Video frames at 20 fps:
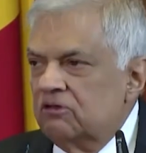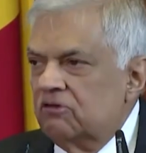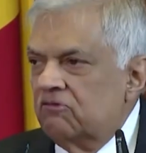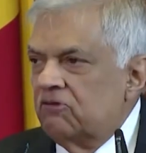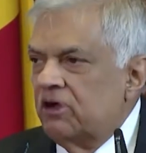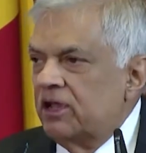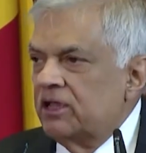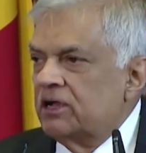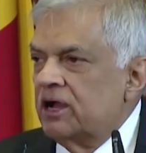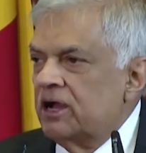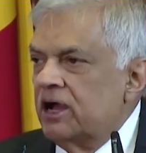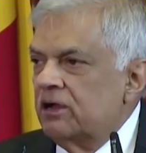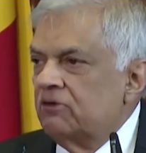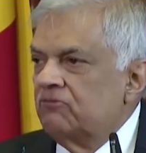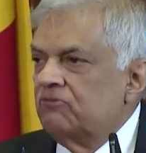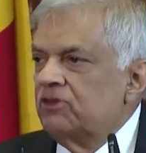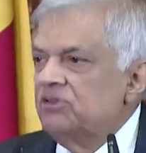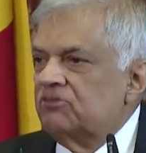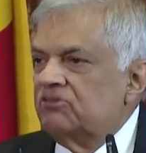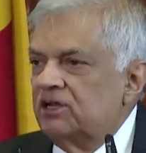Why
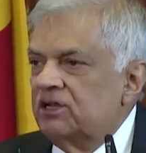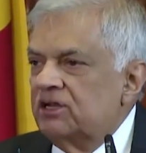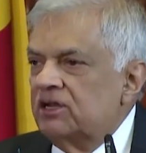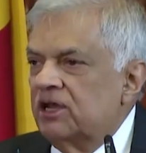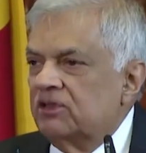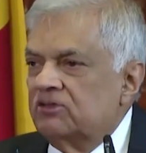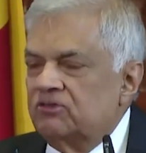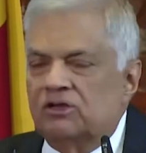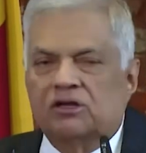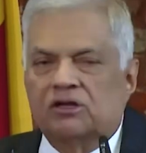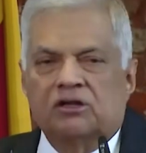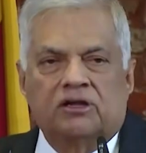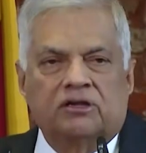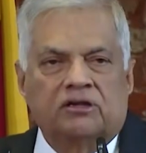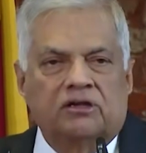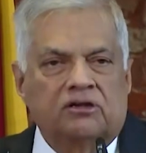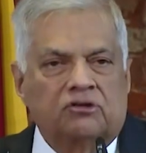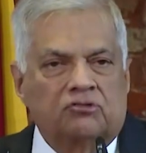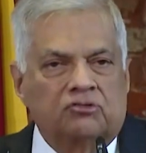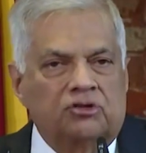can't we send our children
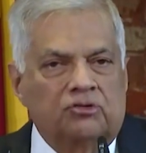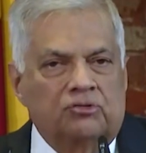into the